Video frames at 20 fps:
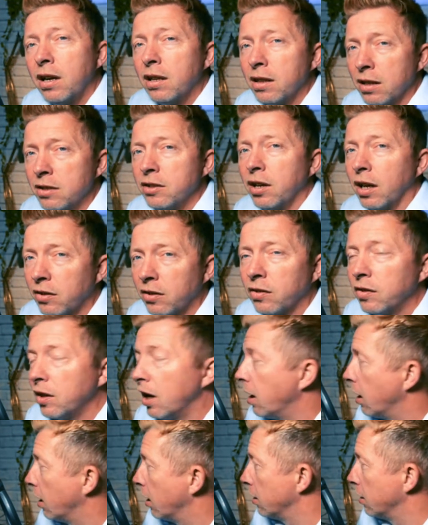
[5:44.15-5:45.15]
the chances
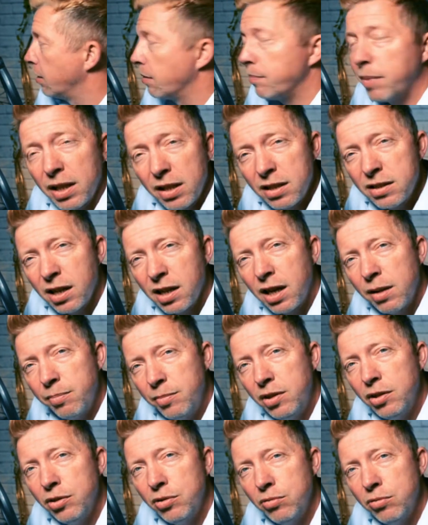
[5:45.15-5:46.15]
are that by the time
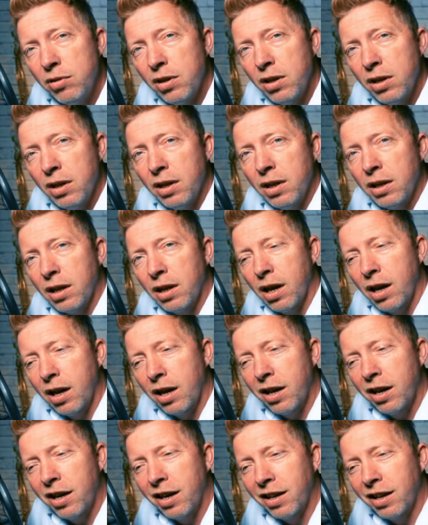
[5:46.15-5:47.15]
you
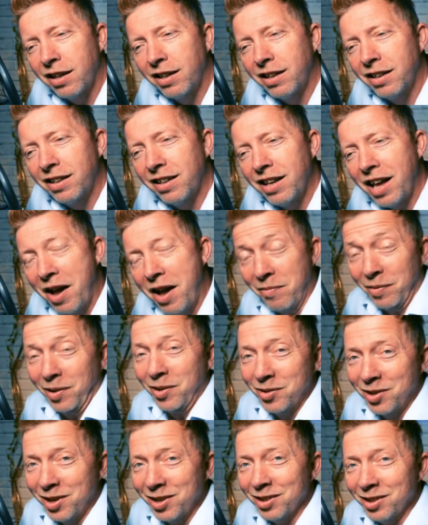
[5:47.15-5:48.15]
have a
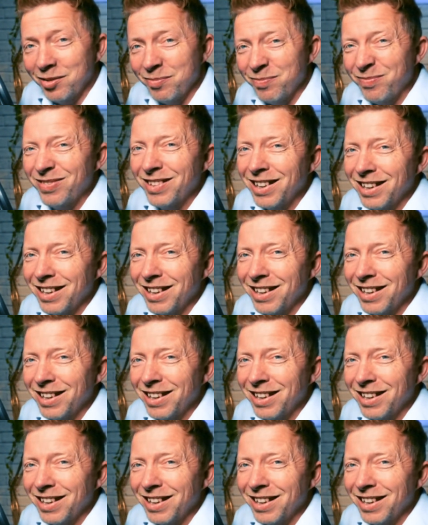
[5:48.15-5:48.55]
look at them,